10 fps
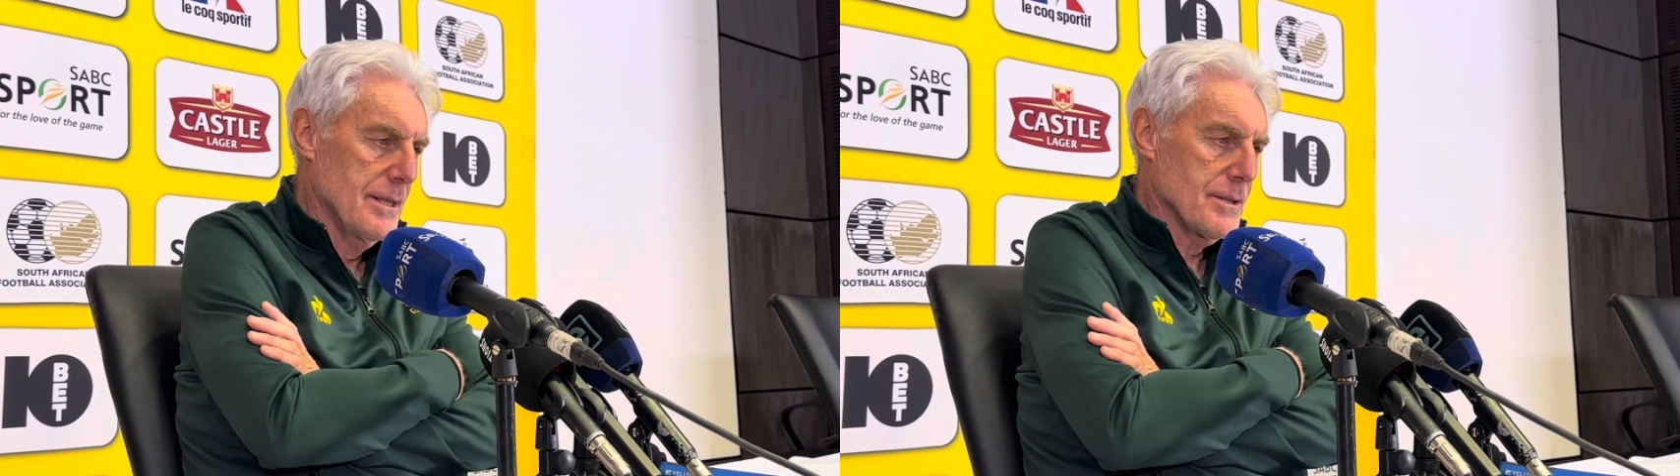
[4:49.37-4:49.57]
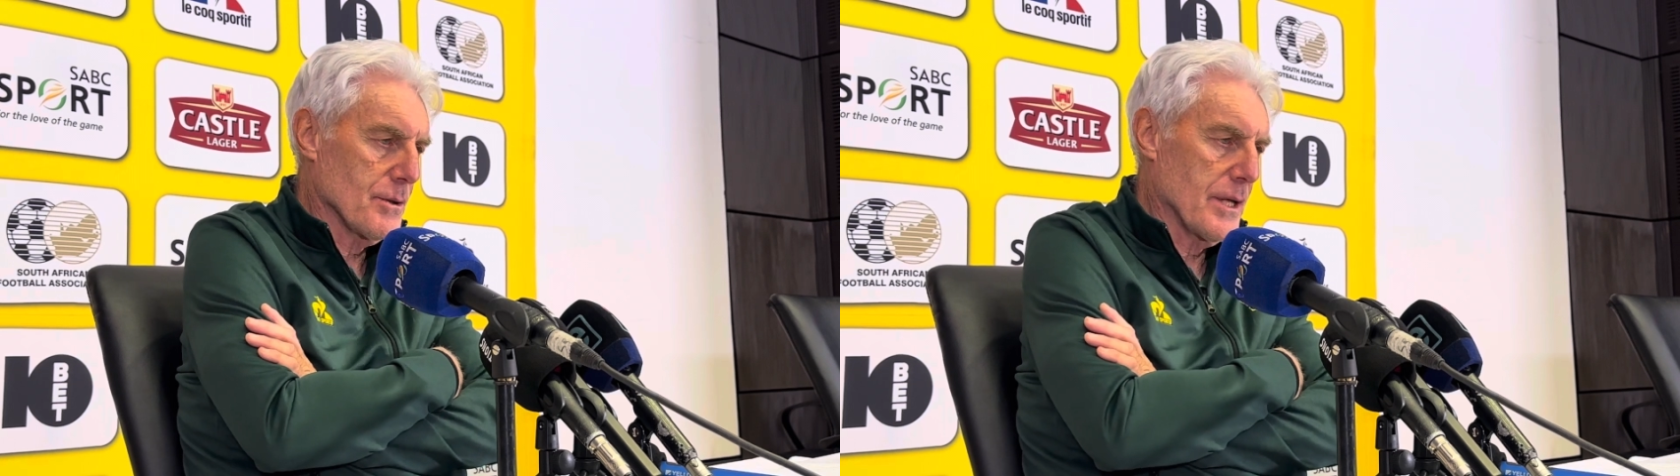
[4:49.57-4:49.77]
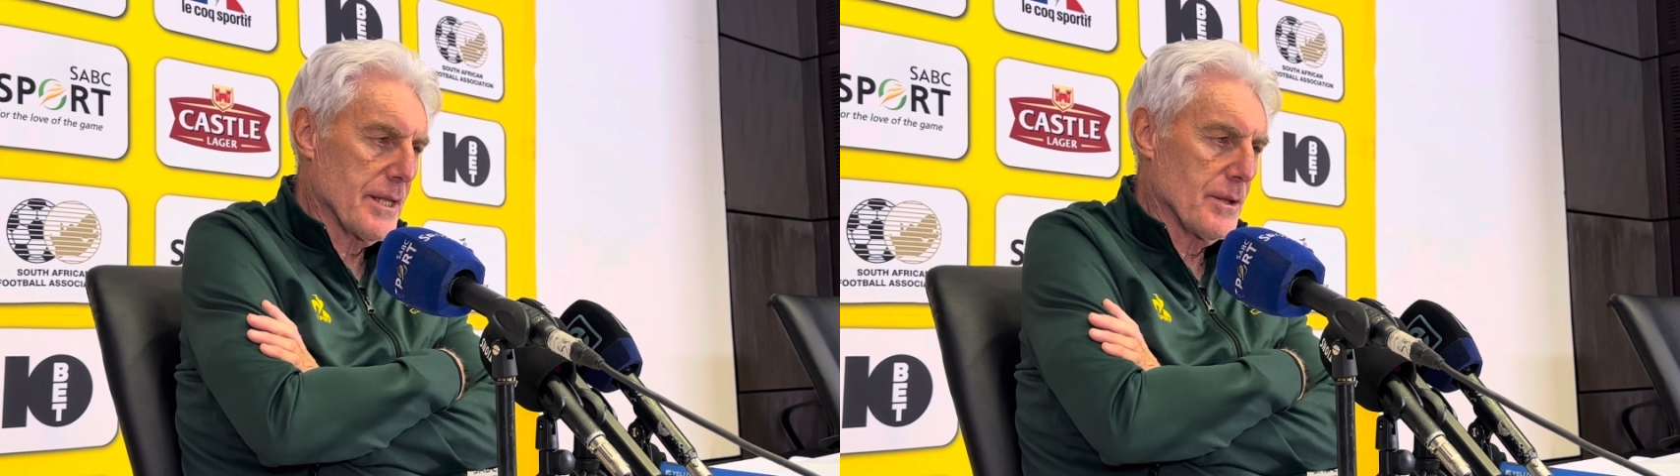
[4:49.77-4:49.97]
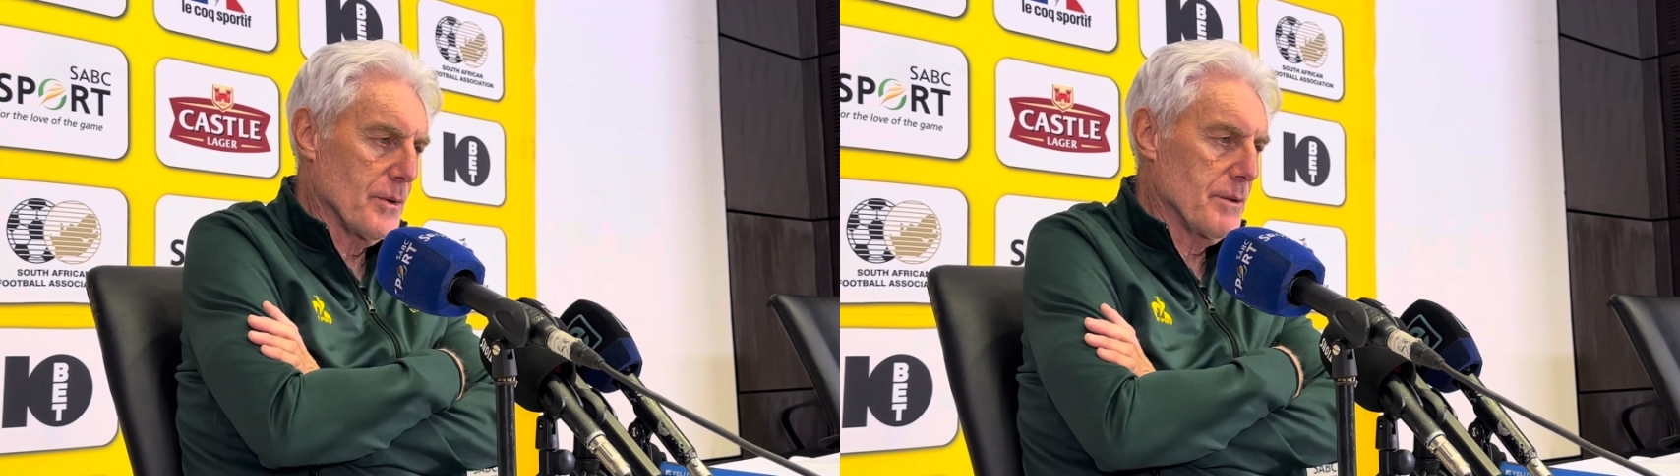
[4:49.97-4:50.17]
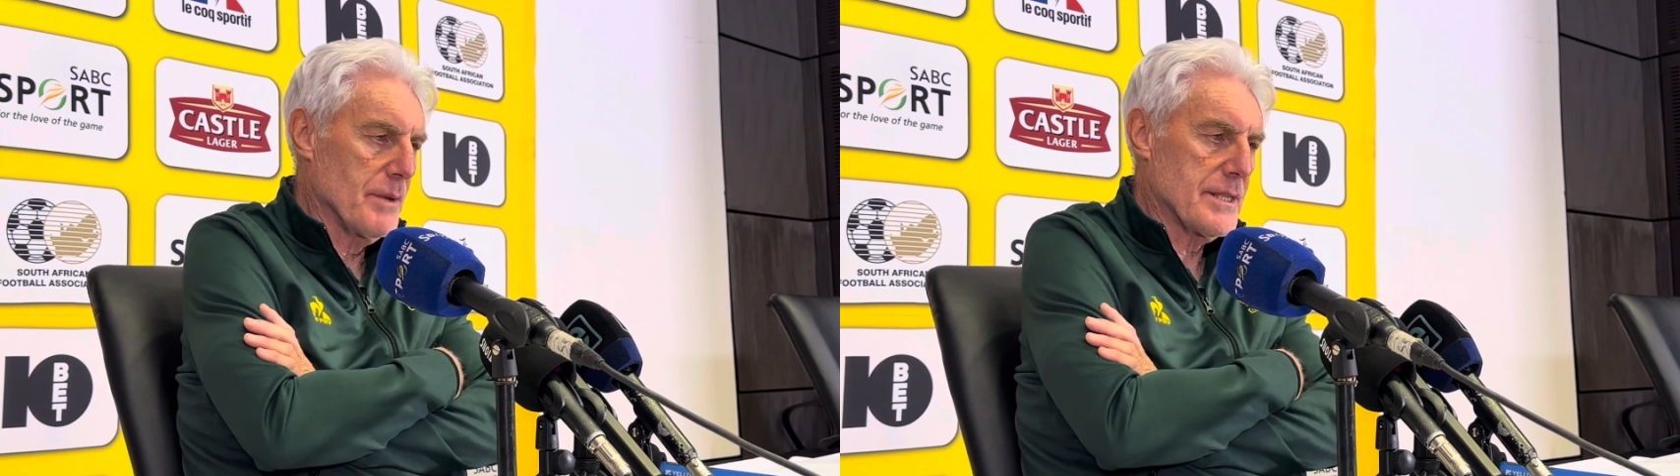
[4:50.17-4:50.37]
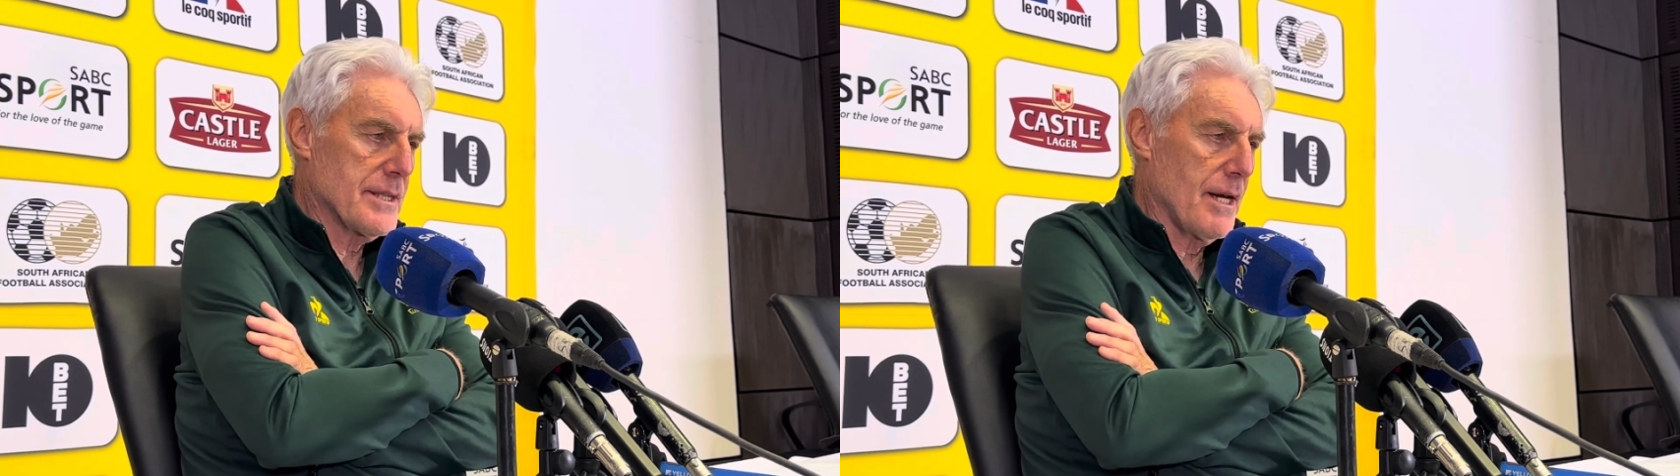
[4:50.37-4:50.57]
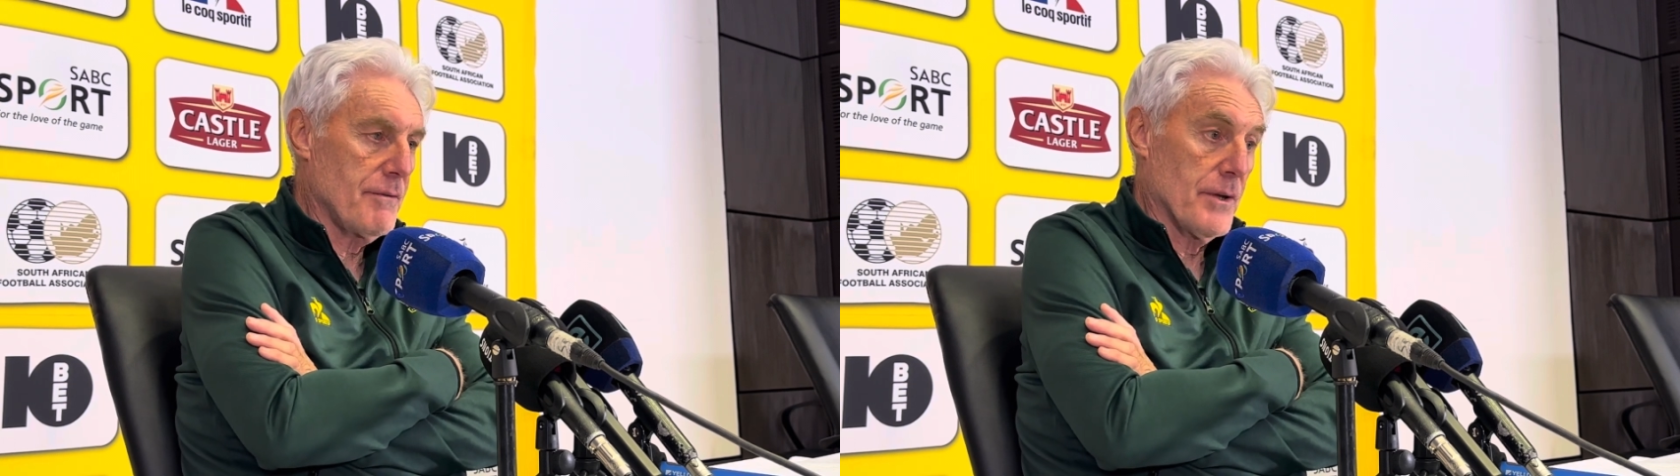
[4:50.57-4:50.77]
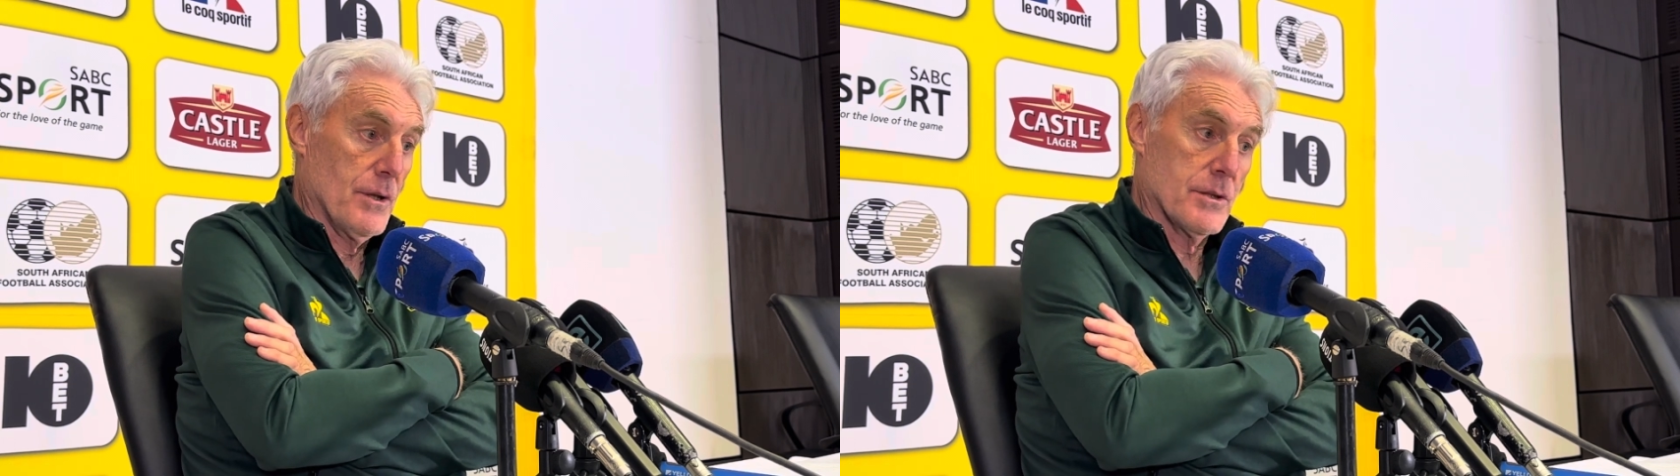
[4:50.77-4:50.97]
together with my staff
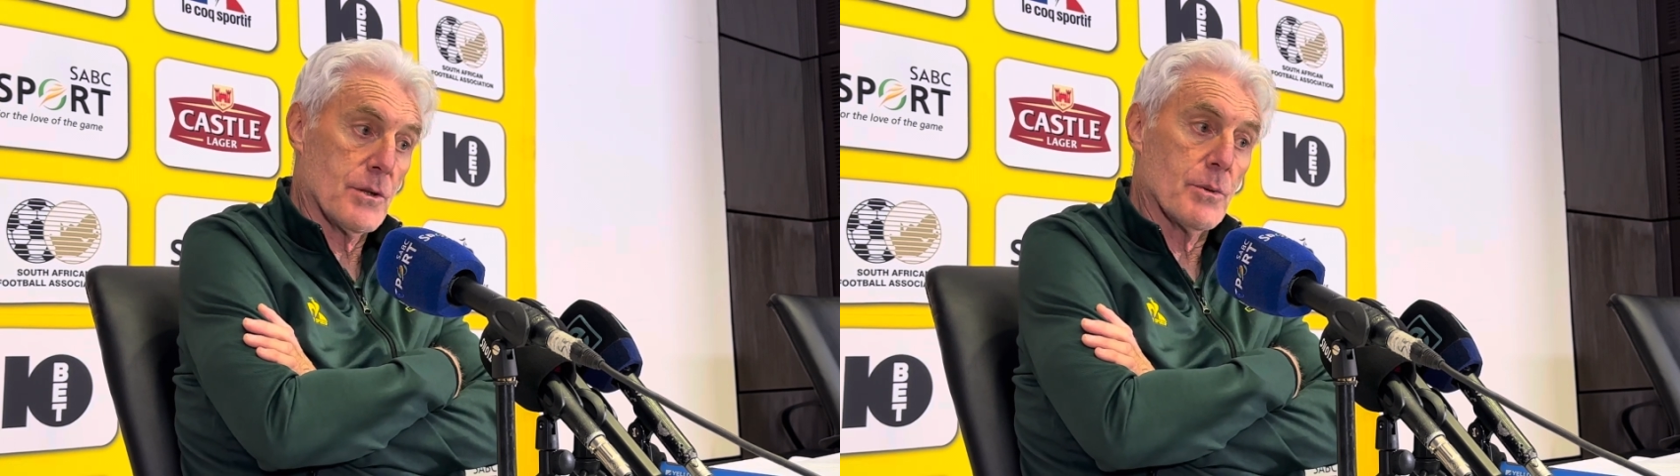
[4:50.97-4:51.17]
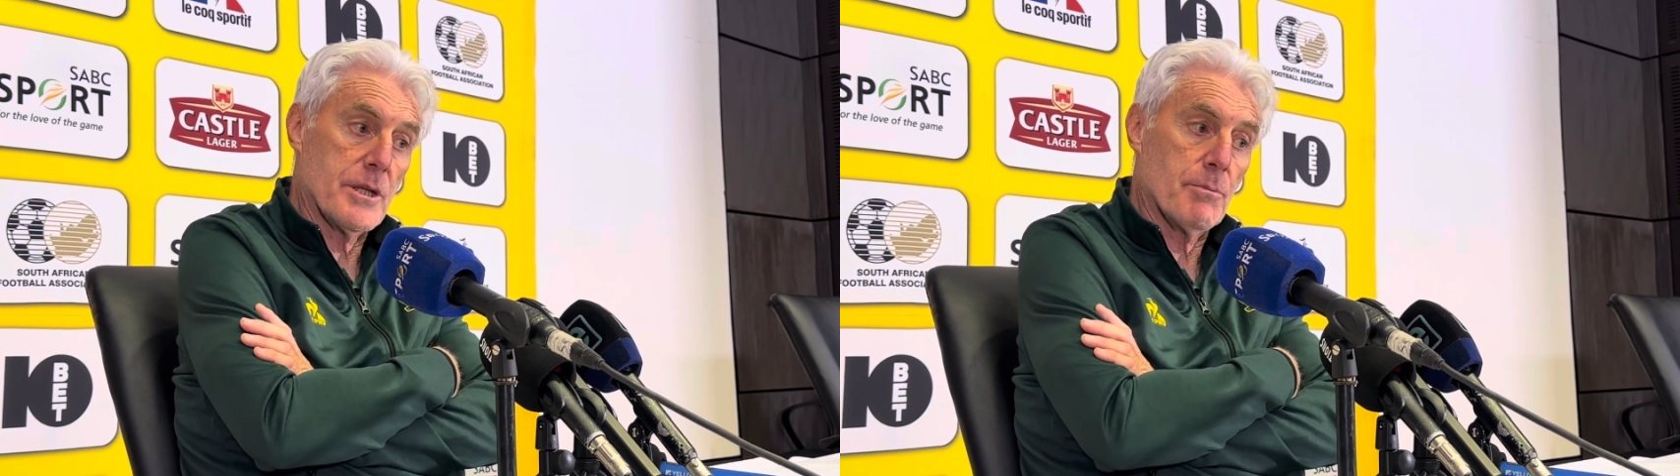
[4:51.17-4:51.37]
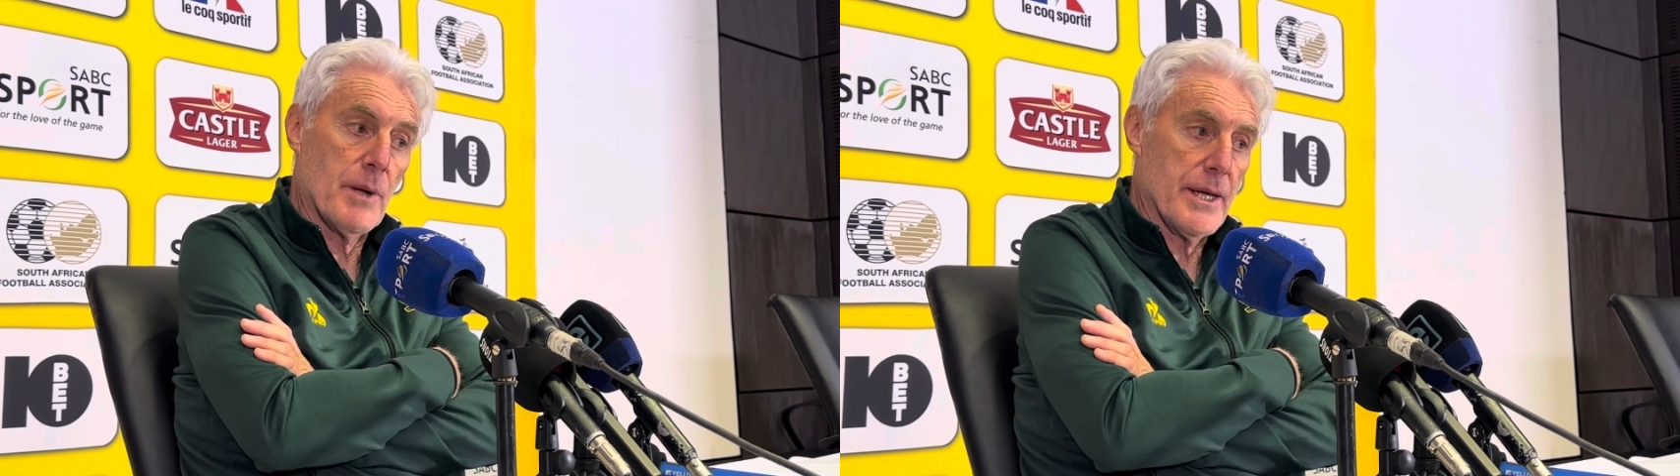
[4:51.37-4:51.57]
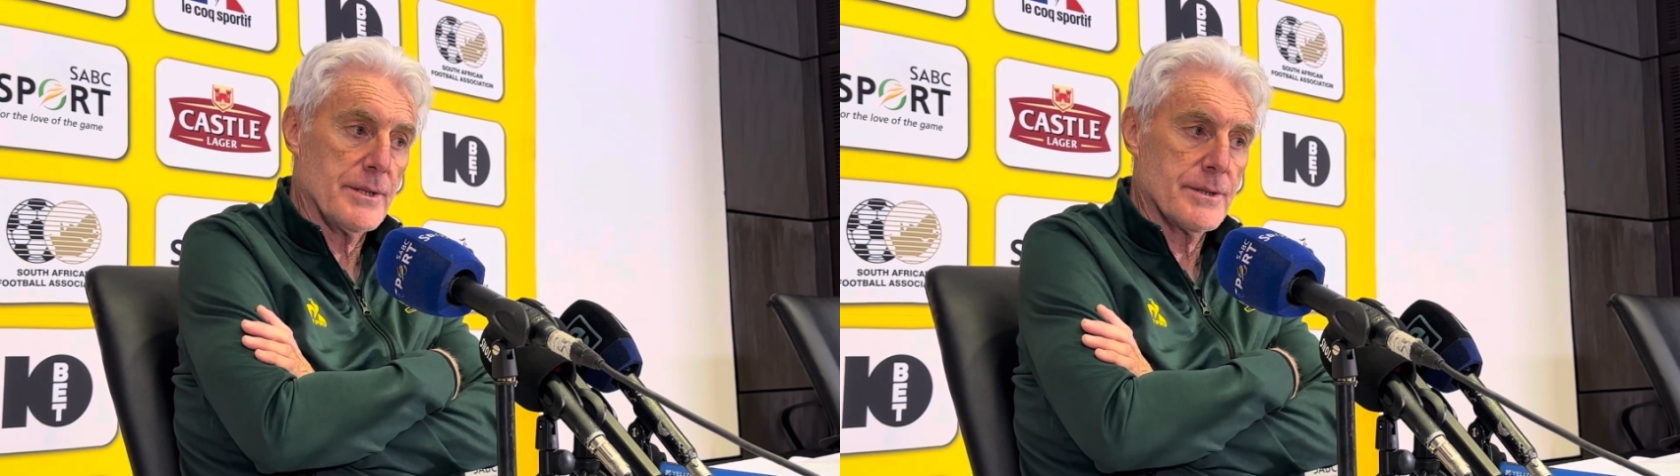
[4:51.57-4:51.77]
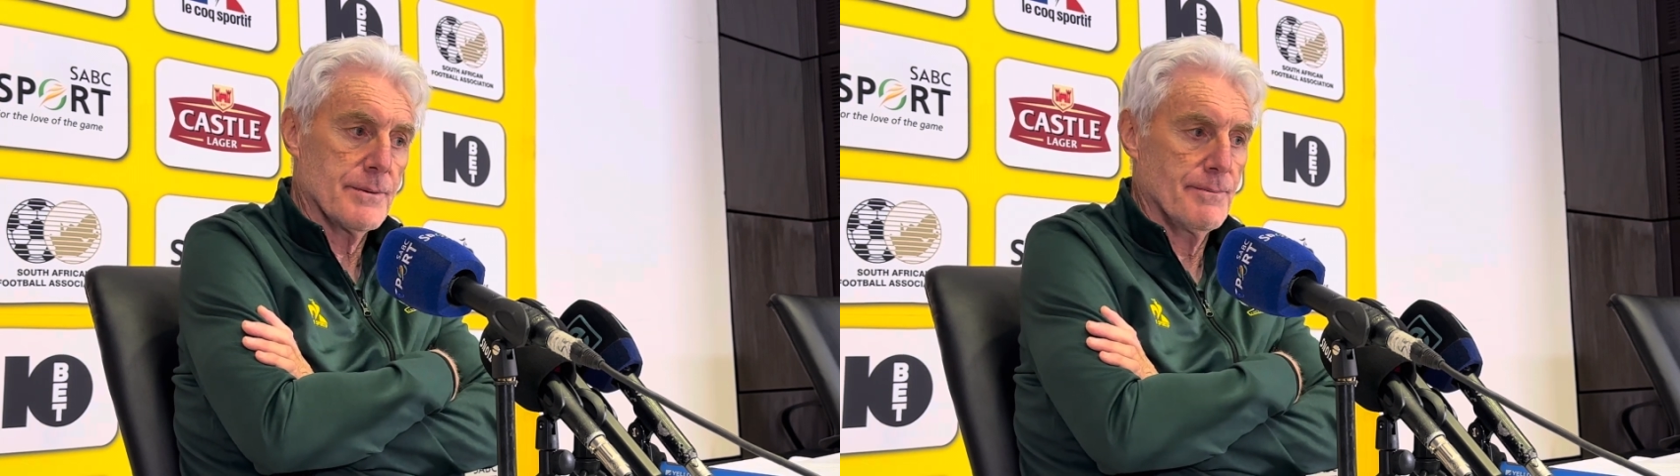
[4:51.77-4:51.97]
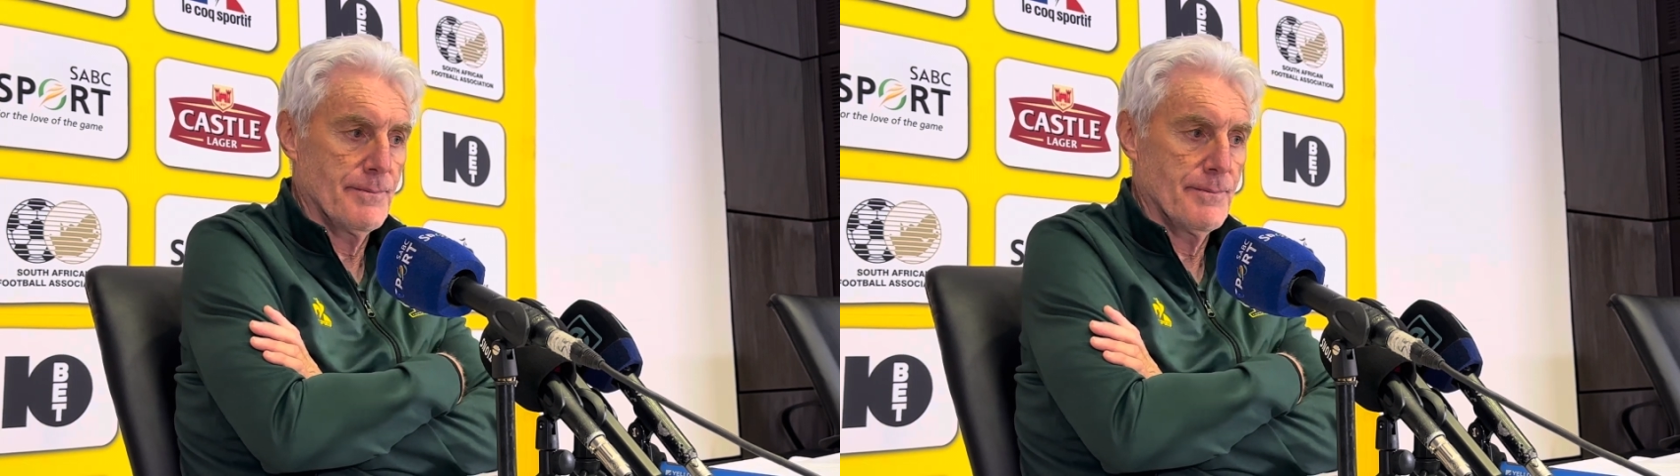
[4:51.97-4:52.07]
and also with the players,